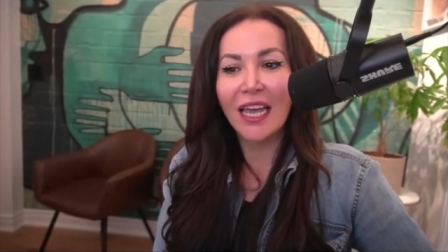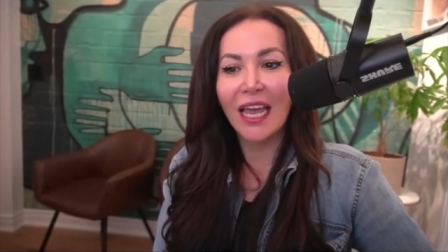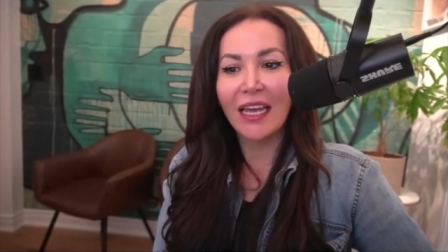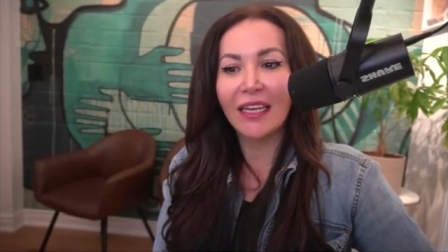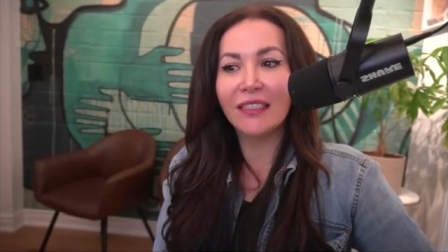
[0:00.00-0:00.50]

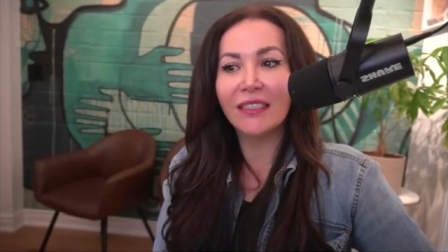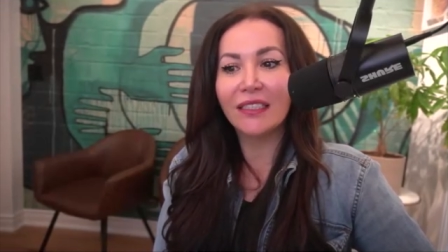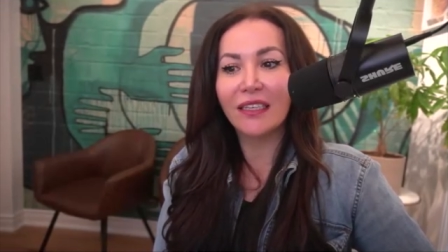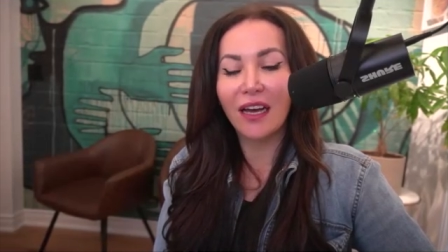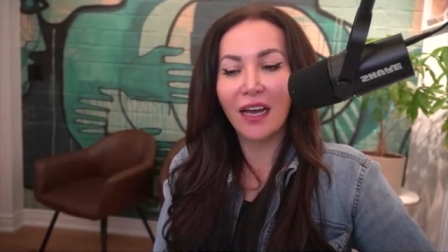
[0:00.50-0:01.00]
And
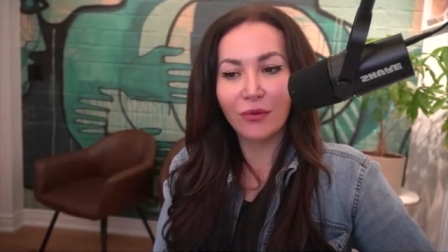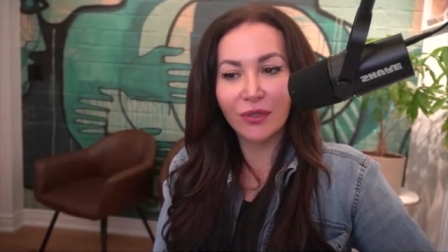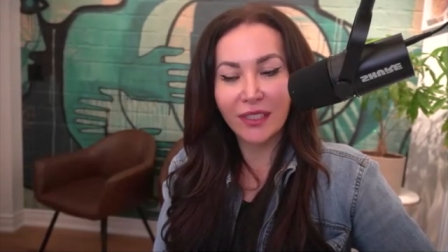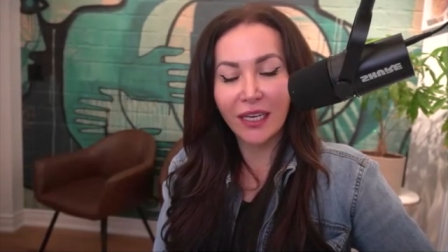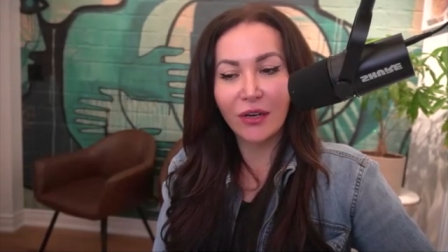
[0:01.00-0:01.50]
I will
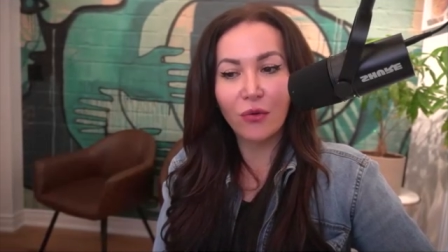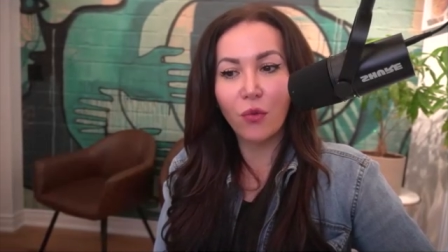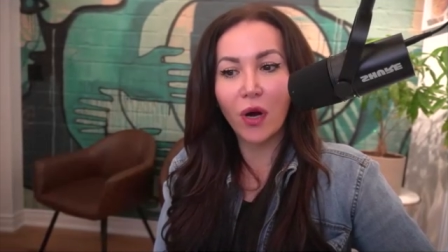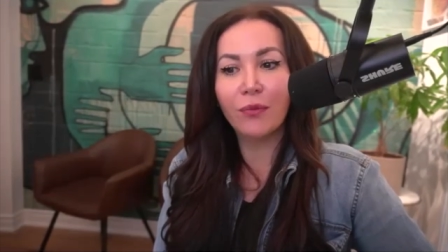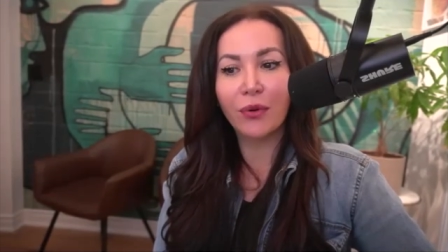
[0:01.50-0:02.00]
say
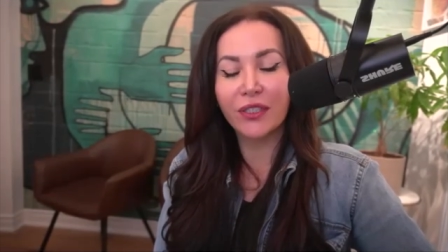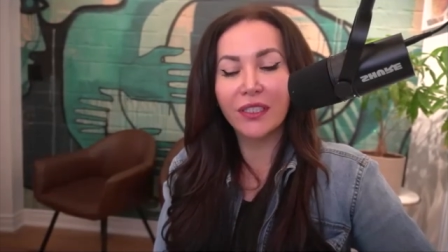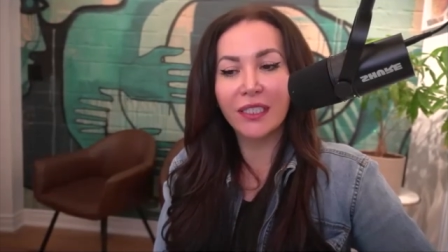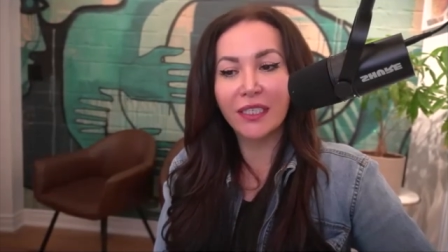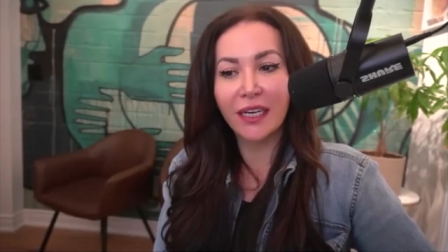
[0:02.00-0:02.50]
one
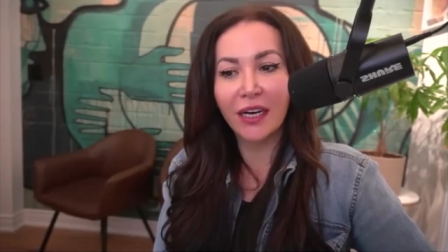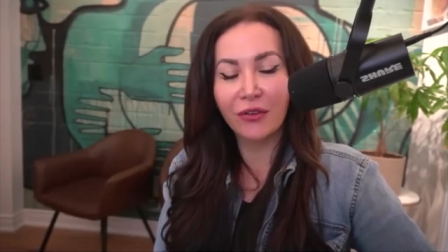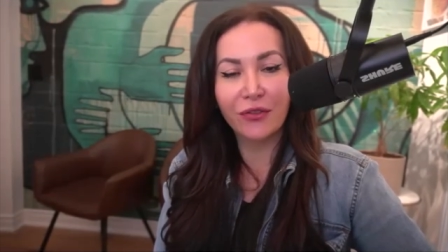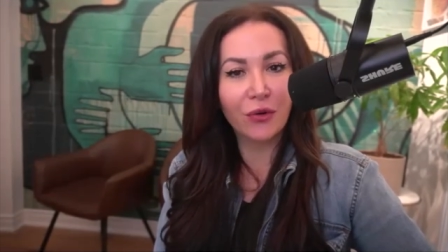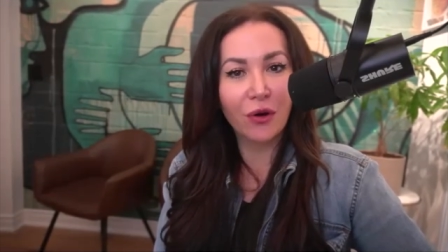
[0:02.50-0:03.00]
person did an
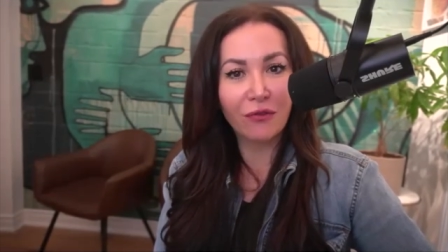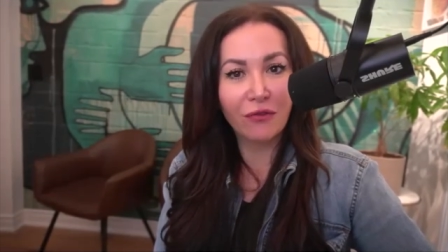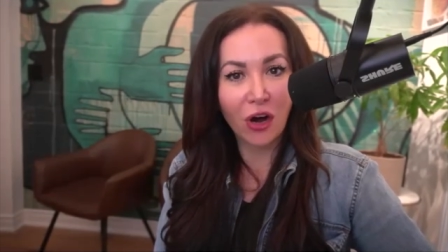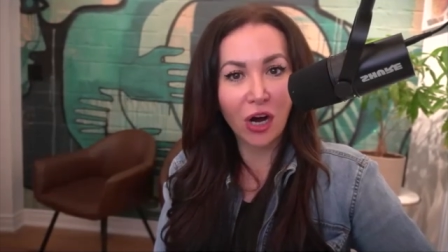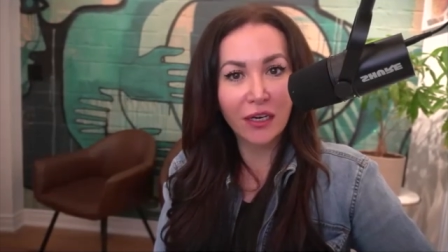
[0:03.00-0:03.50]
interview on
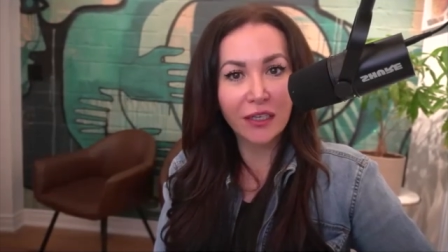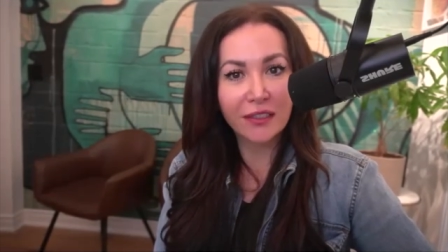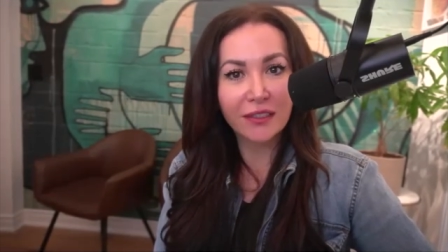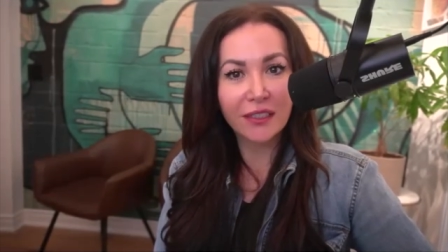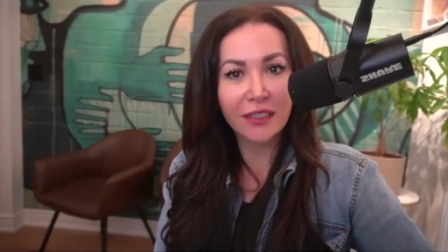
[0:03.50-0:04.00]

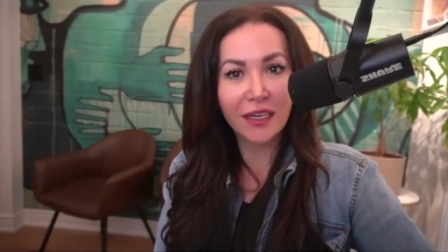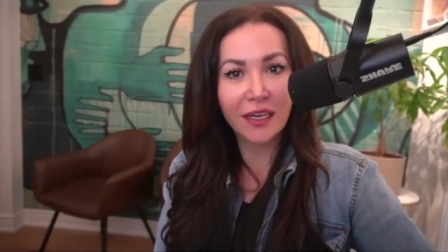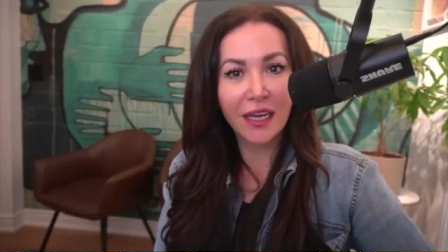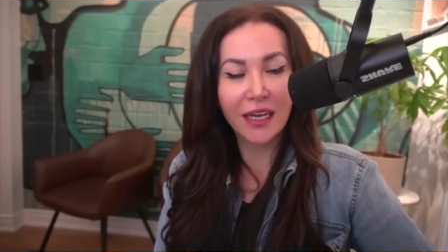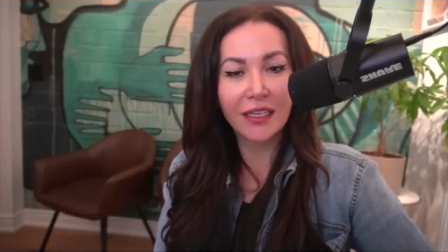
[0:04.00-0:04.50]
Fox
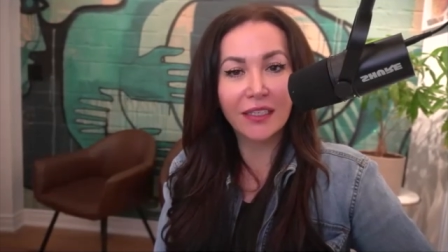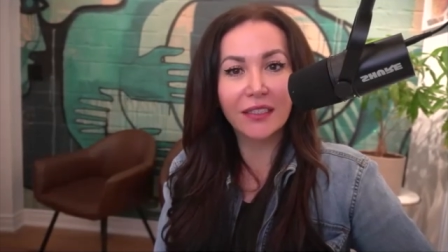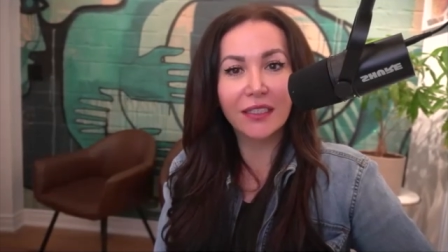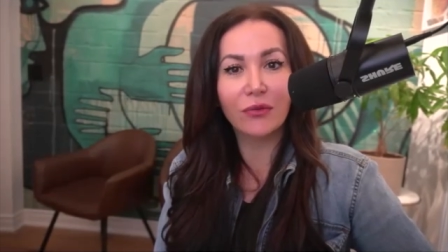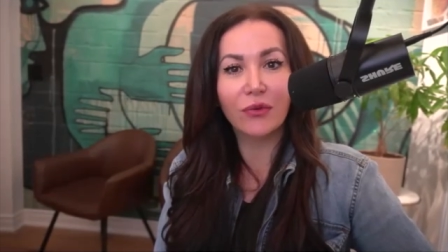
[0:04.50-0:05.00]

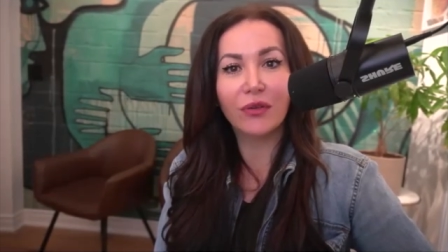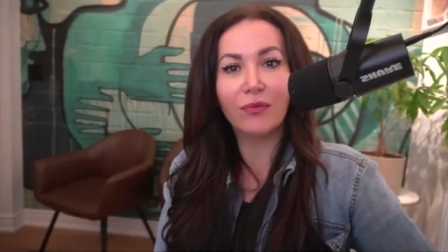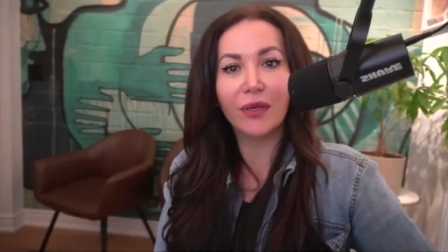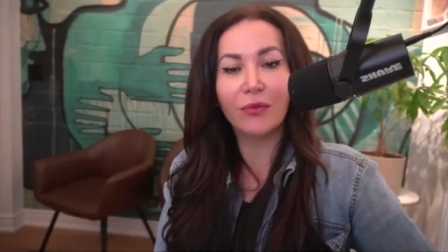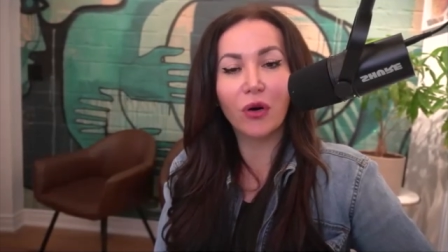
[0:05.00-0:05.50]
and it would have
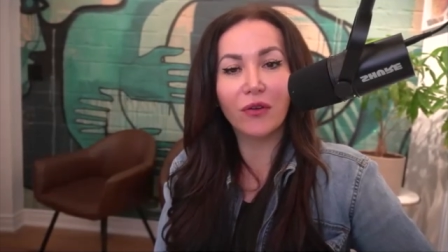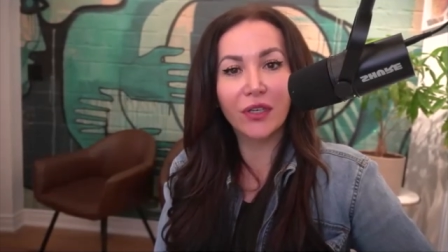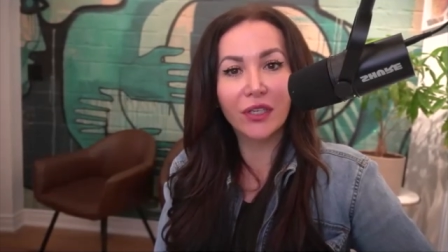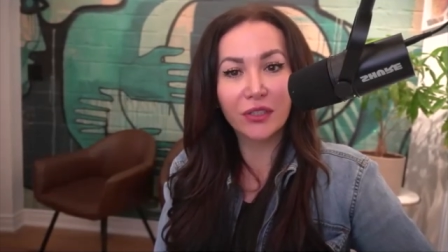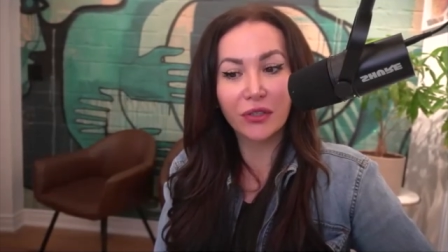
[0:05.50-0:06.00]
been more of
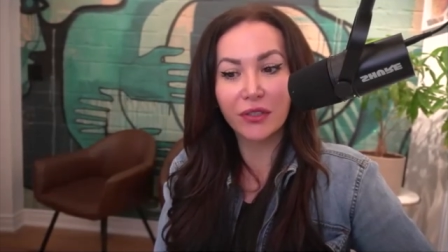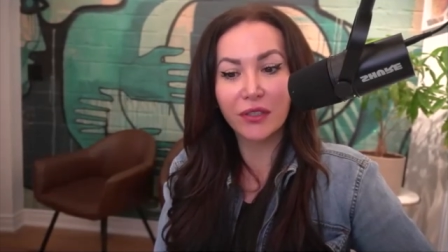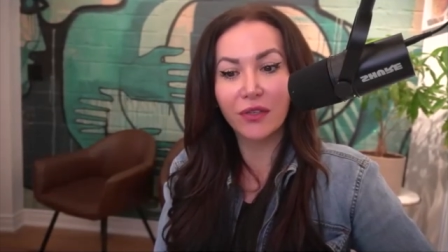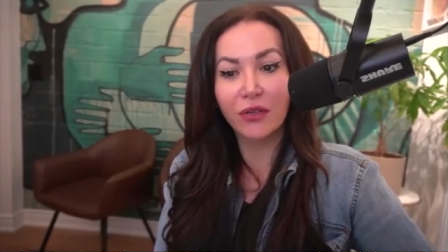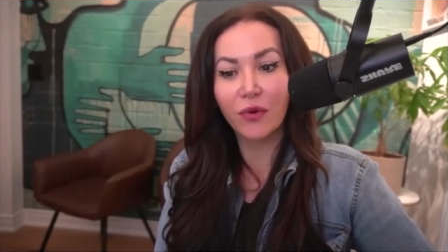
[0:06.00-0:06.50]
an
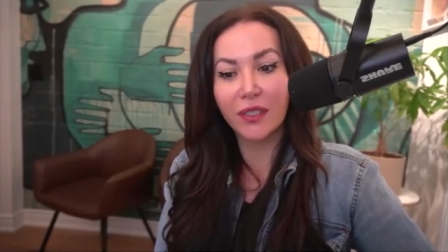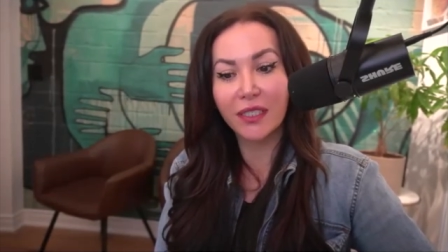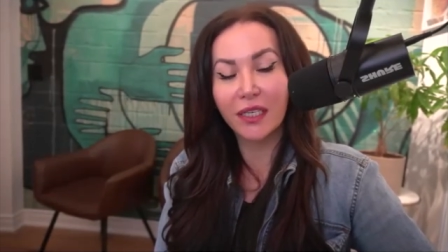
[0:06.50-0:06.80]
exclusive and it wasn't